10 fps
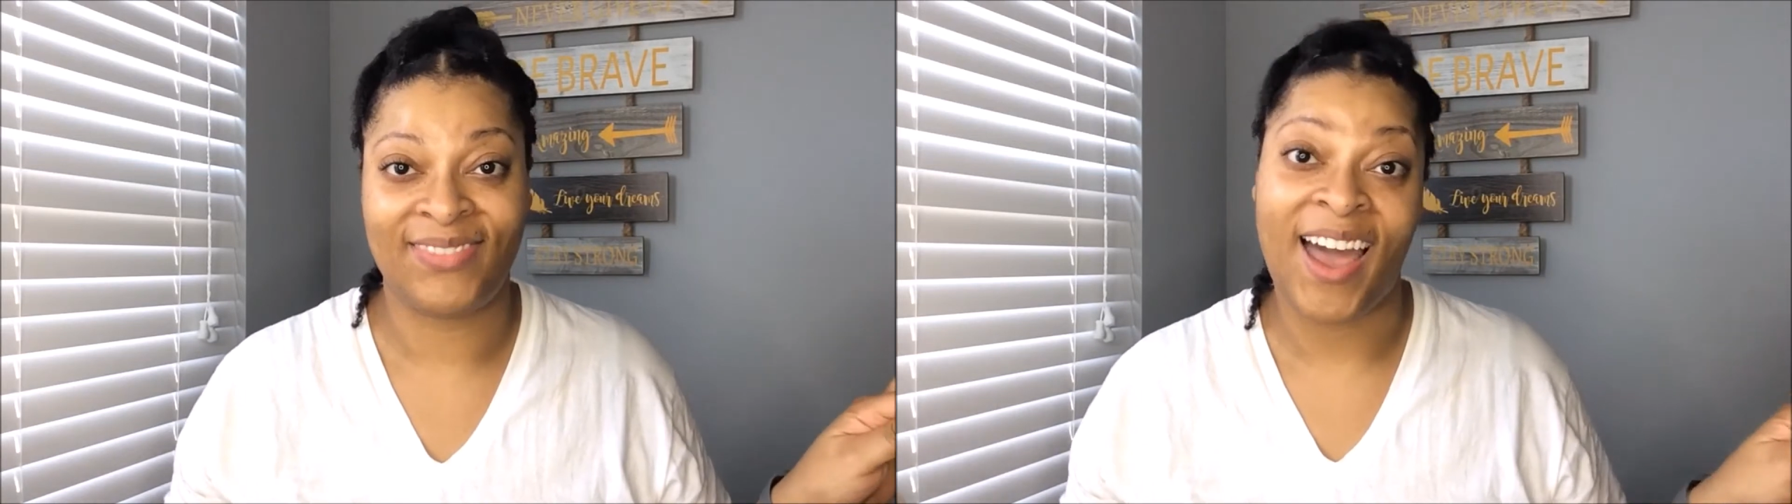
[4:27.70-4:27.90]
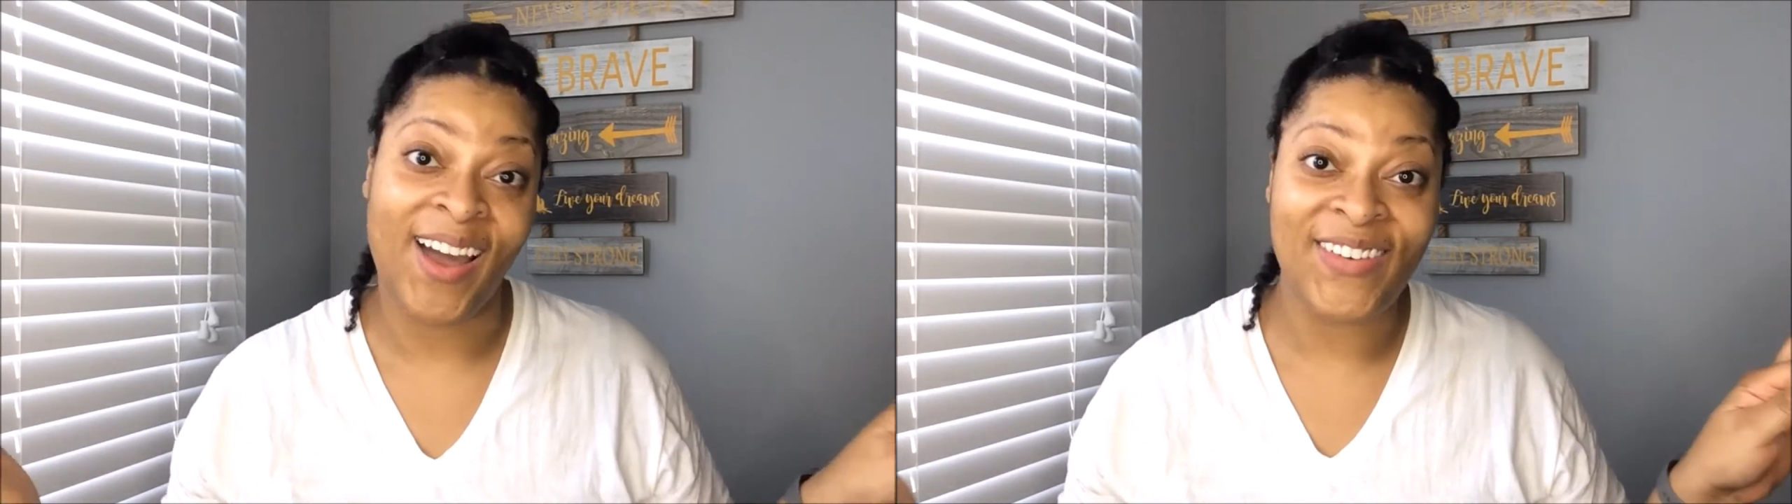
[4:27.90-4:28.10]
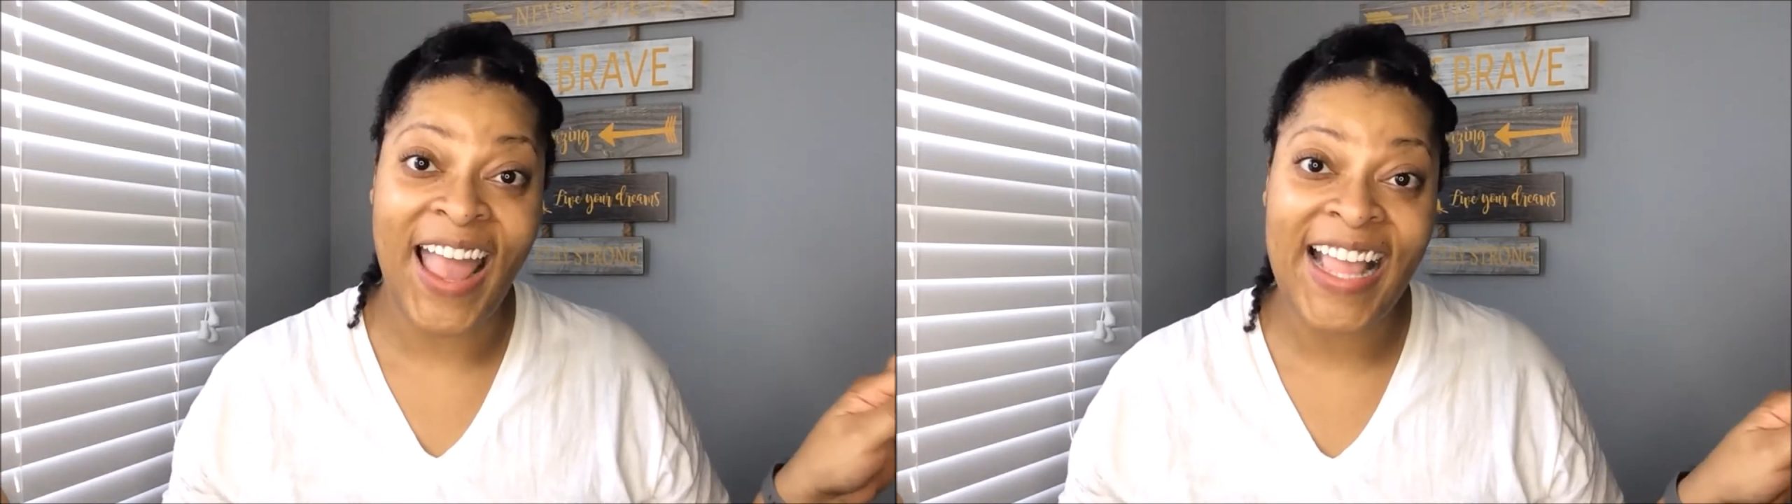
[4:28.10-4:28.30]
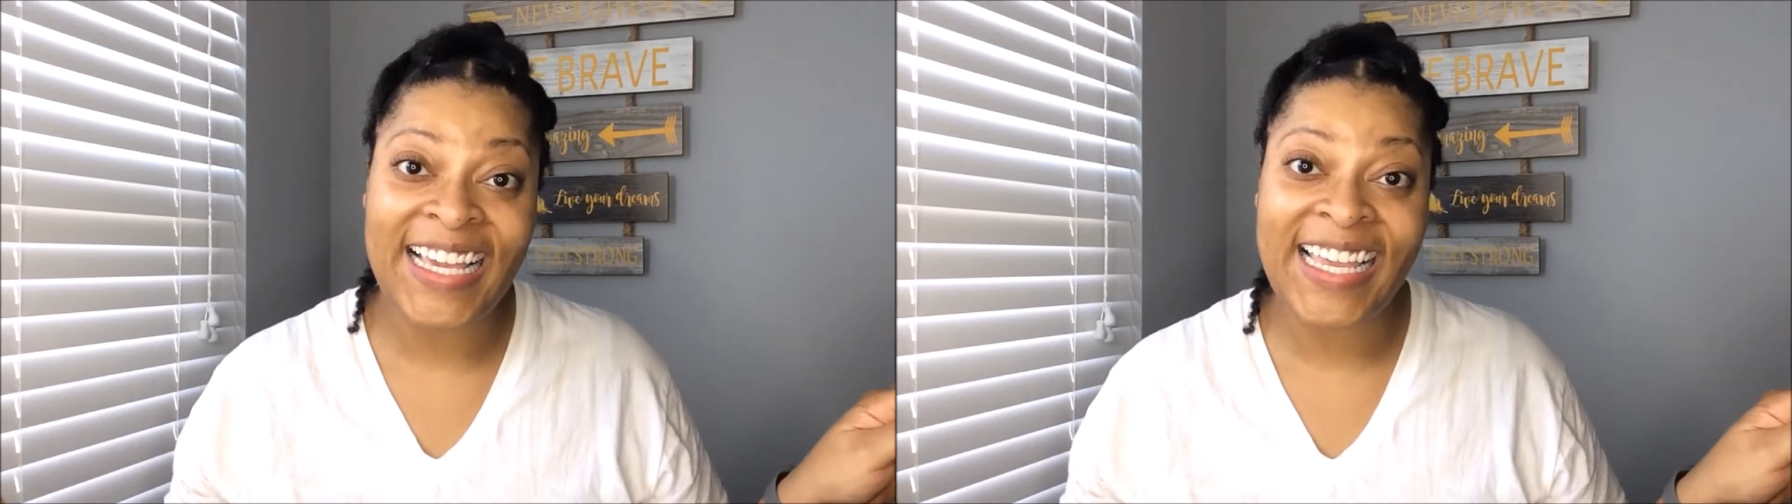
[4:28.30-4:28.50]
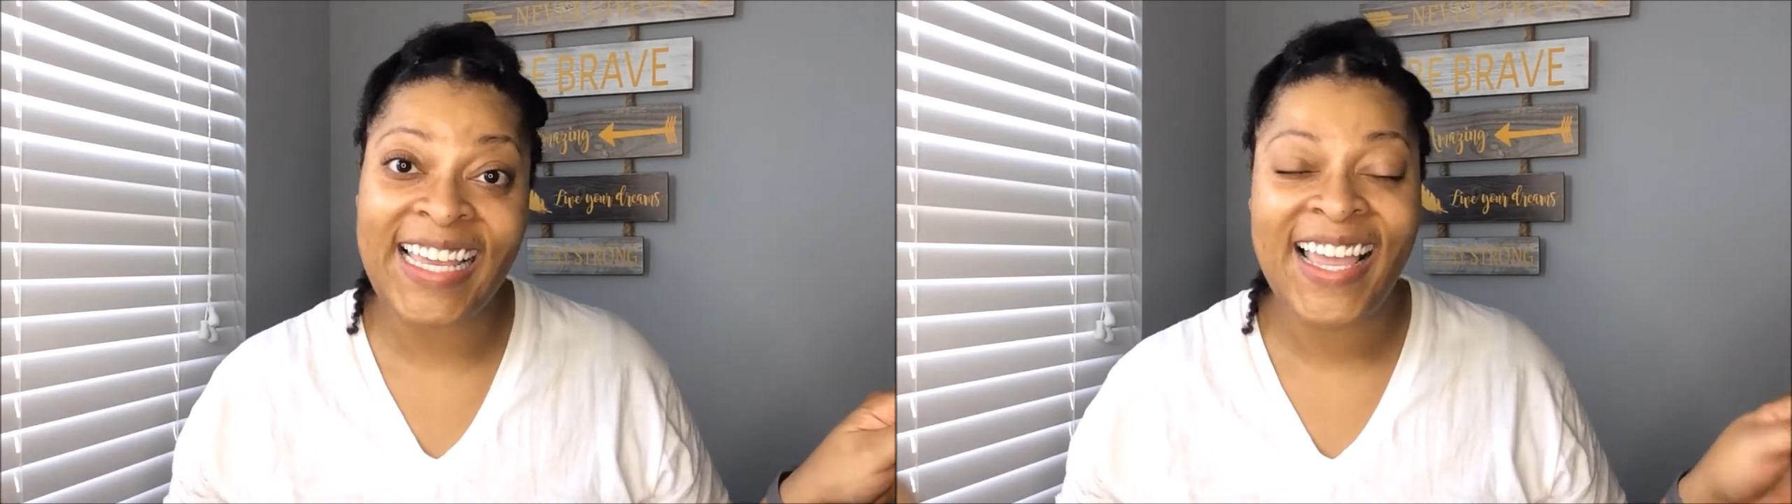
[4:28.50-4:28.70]

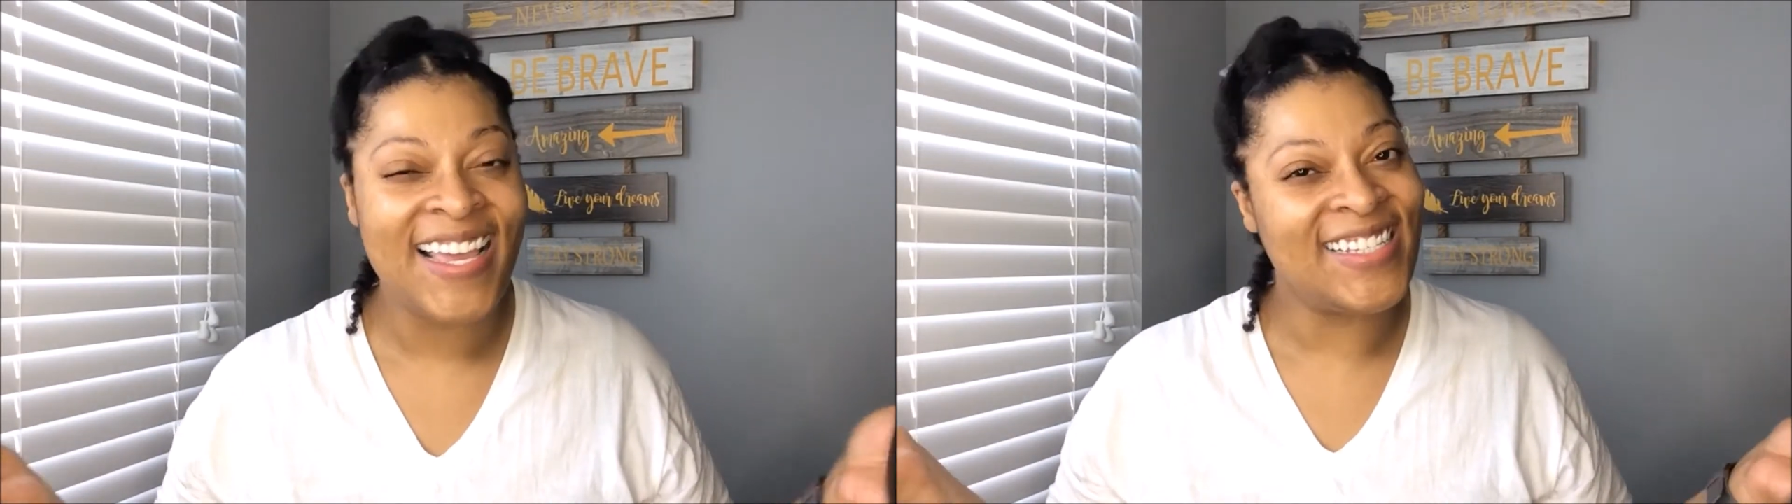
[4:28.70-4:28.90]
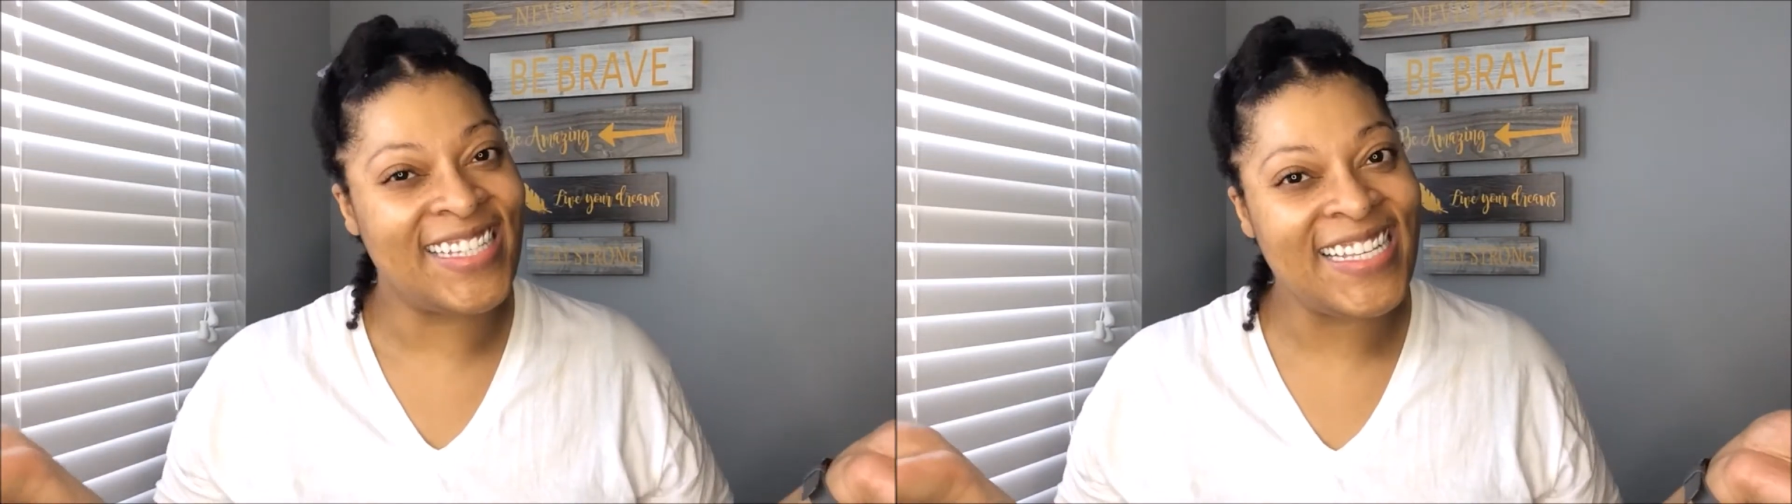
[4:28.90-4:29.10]
Alrighty, so